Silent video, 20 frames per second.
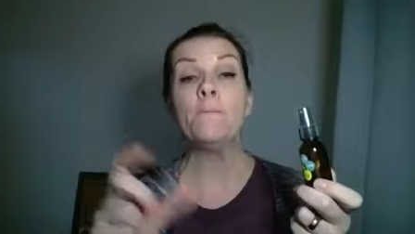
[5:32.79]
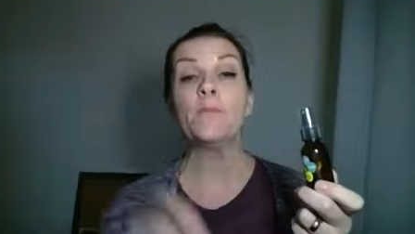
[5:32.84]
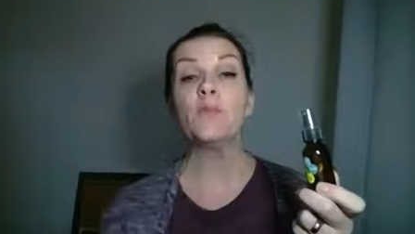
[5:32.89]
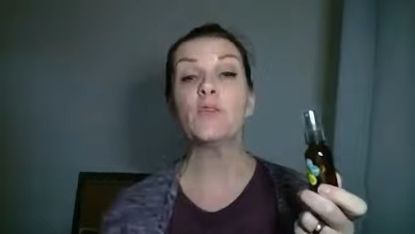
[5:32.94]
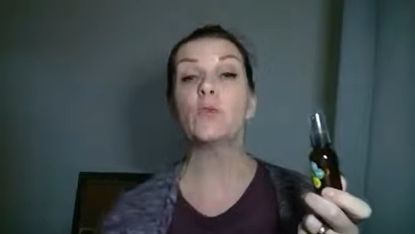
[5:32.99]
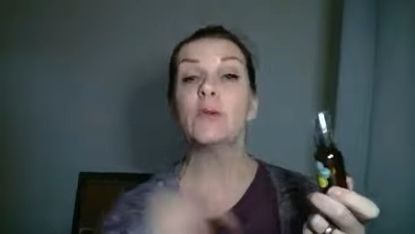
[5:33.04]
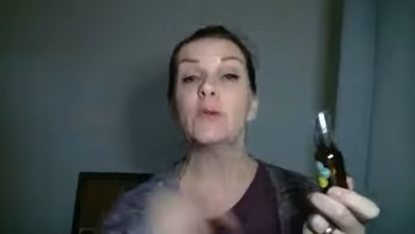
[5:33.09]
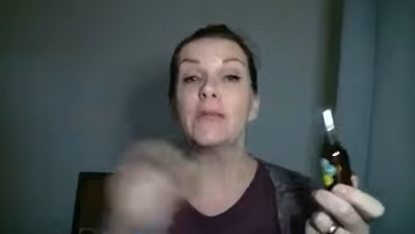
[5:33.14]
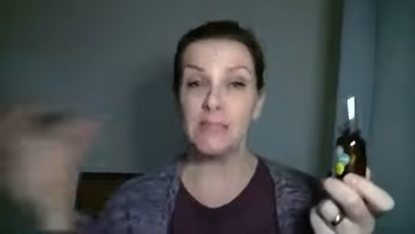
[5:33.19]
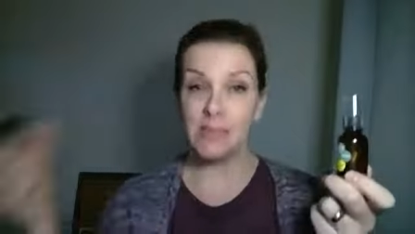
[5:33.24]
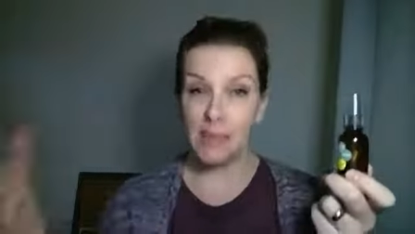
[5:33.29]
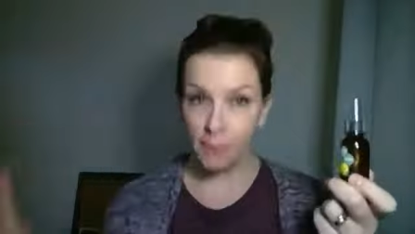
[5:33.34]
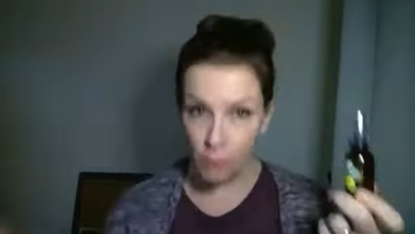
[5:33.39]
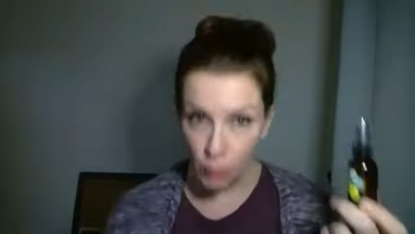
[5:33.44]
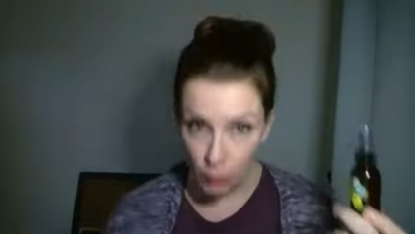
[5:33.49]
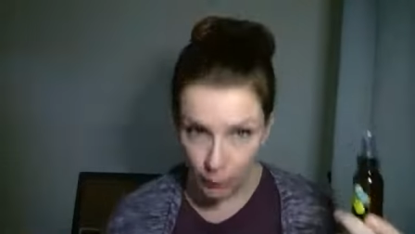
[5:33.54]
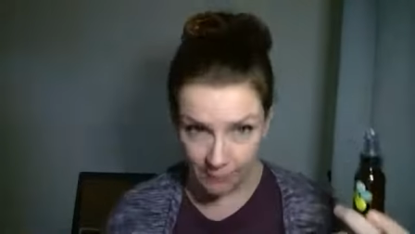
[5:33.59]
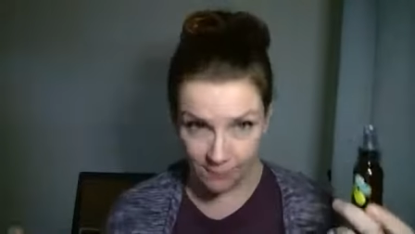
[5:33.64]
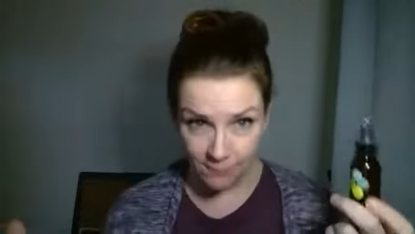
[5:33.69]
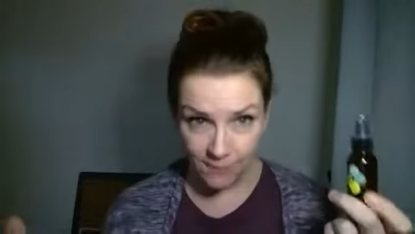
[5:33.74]
So when it's time to
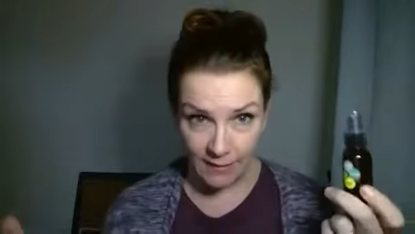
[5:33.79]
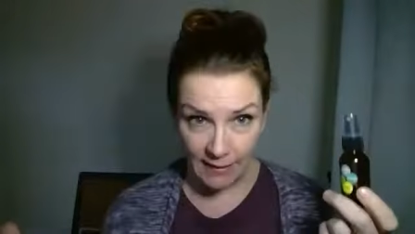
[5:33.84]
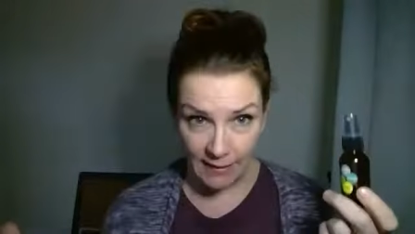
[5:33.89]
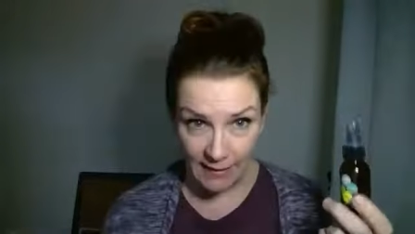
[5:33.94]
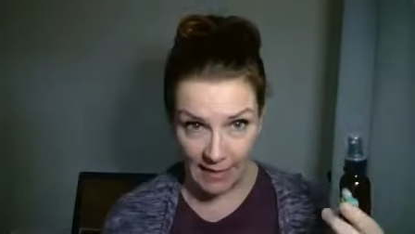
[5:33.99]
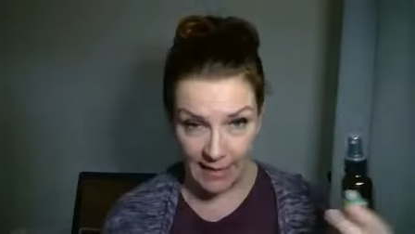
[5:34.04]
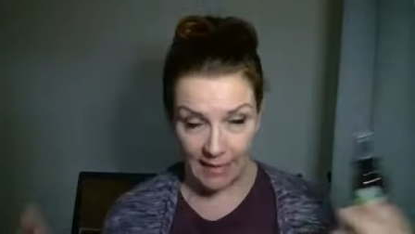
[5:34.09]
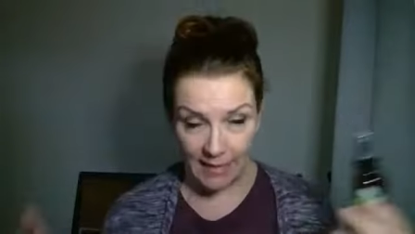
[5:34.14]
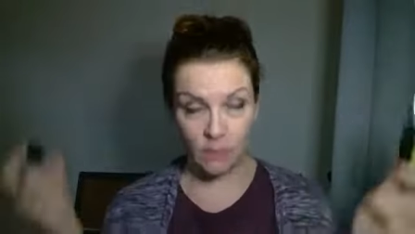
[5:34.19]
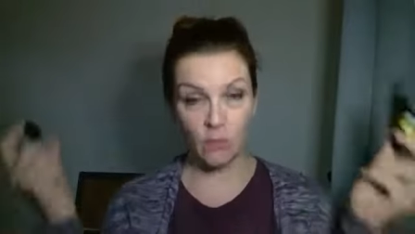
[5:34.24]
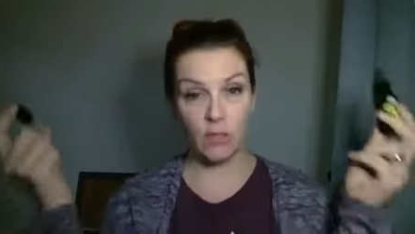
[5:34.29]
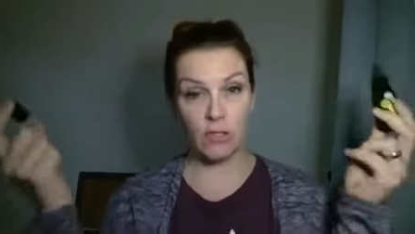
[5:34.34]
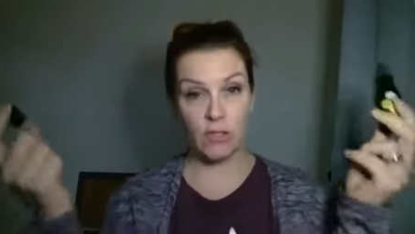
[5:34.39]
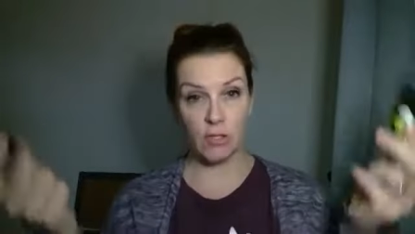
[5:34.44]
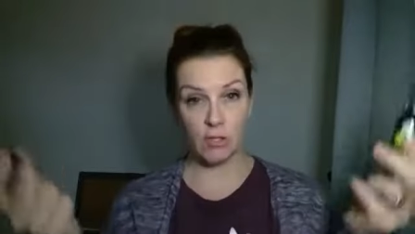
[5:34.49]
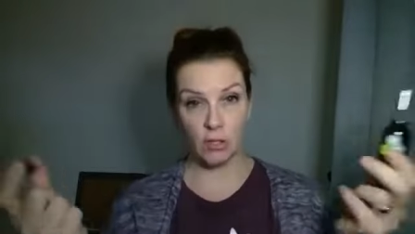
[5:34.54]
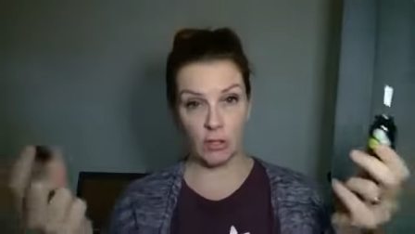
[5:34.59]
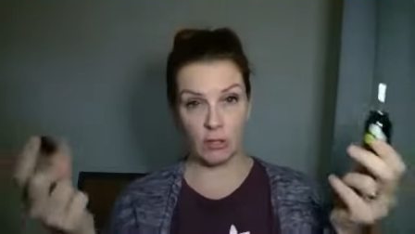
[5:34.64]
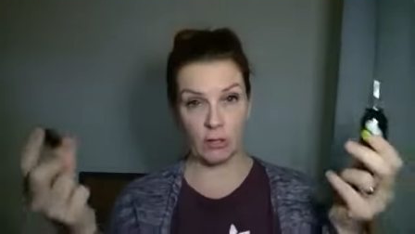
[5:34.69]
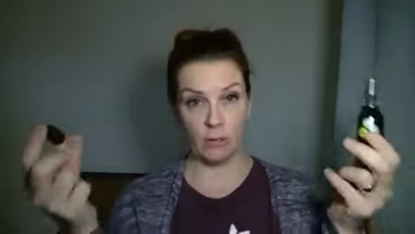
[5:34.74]
refill it again, you can
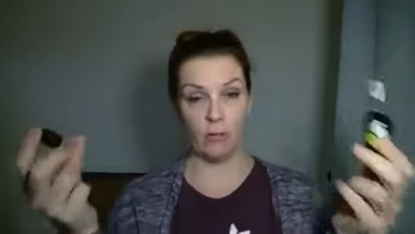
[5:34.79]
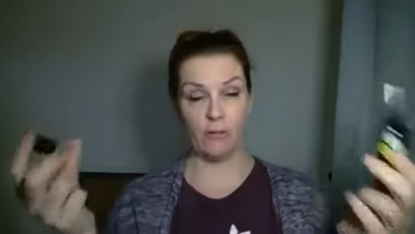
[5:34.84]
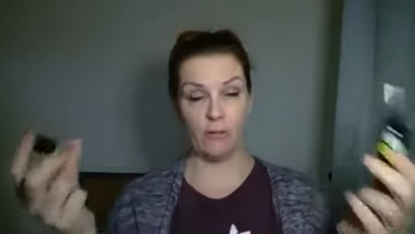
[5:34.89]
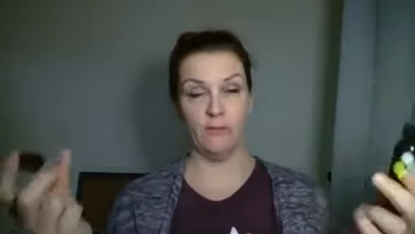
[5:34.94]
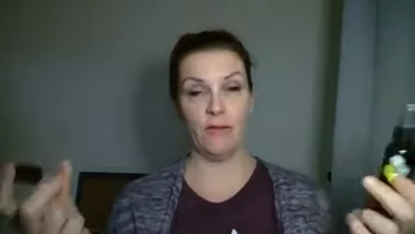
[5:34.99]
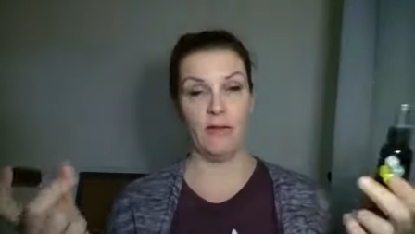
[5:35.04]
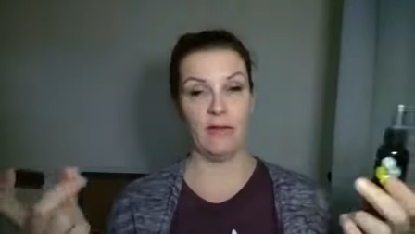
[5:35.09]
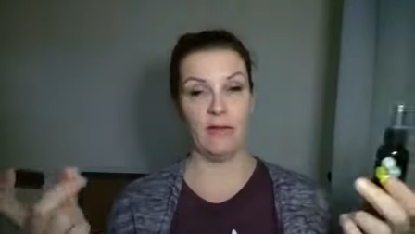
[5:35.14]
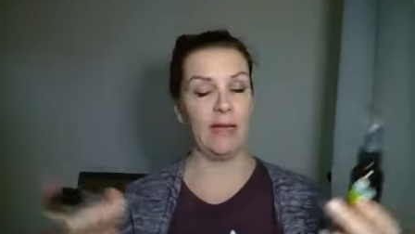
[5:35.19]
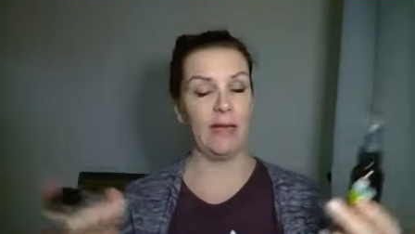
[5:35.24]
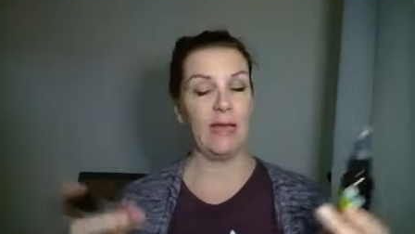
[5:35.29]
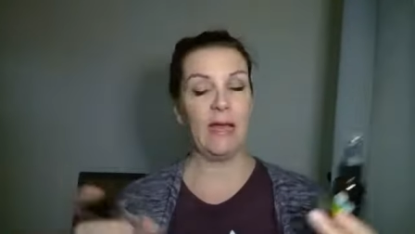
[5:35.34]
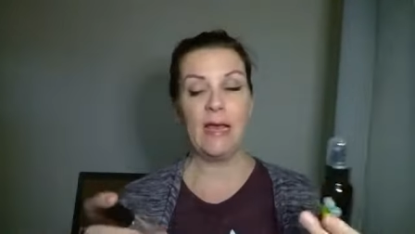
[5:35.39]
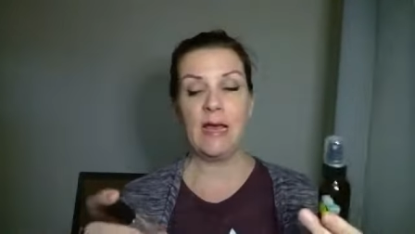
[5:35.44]
certainly refill it.